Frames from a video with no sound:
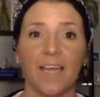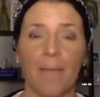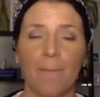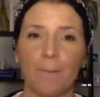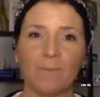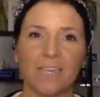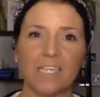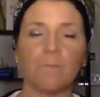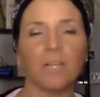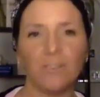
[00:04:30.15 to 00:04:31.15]
And people say
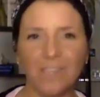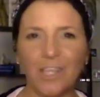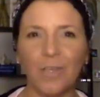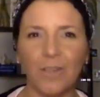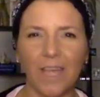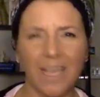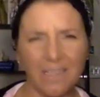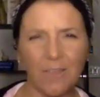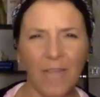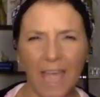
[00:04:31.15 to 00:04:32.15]
to me, Lucy, it
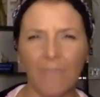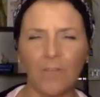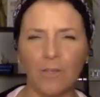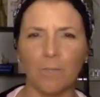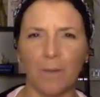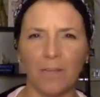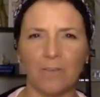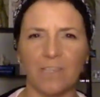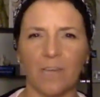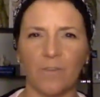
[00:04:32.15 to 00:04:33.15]
is okay for you to buy
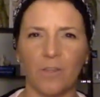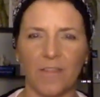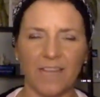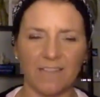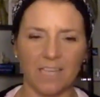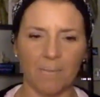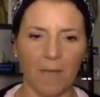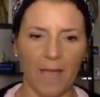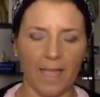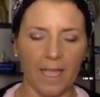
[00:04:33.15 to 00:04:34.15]
yourself new things. And I'm
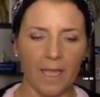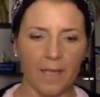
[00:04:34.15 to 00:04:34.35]
like,